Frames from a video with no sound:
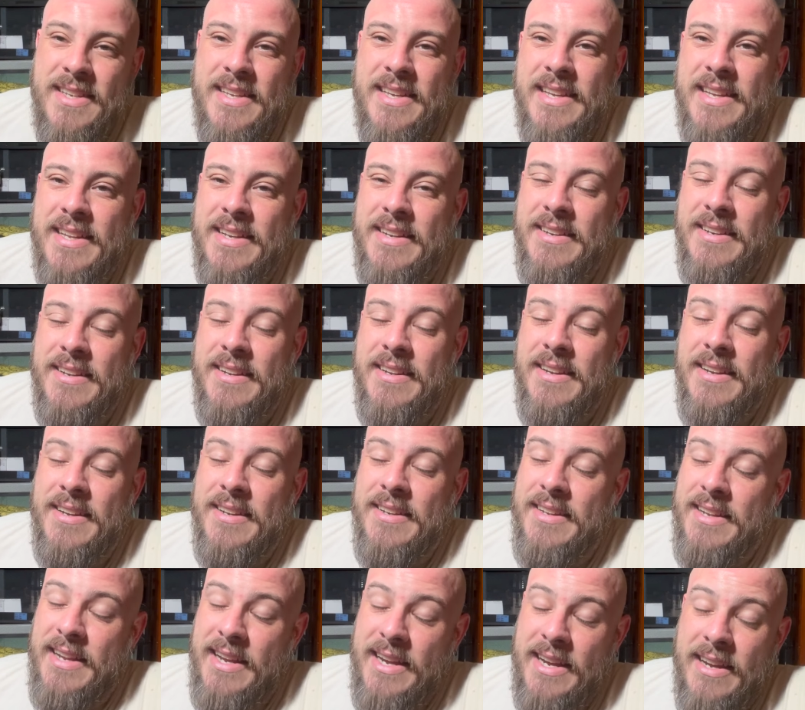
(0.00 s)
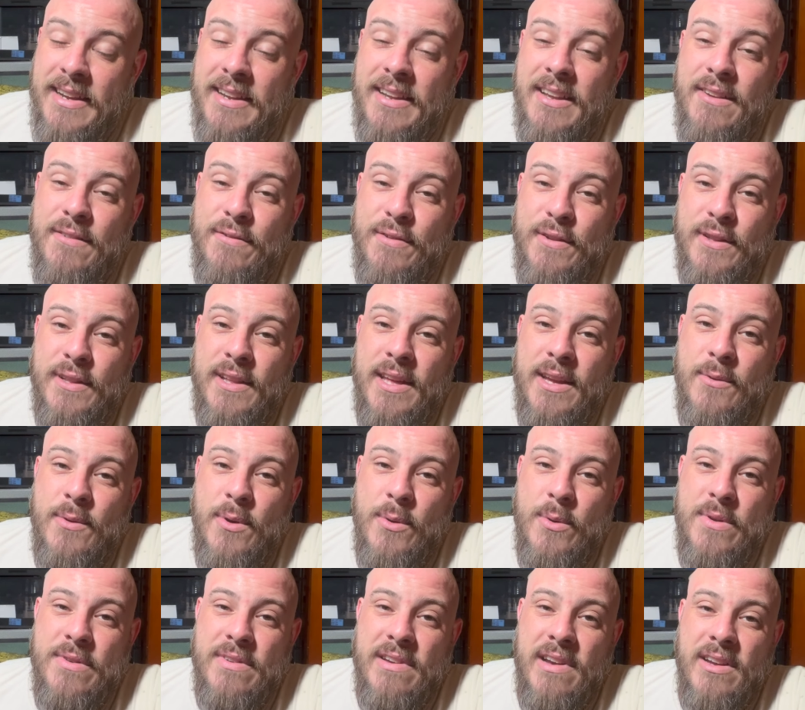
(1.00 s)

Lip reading: And yeah, if you like what we've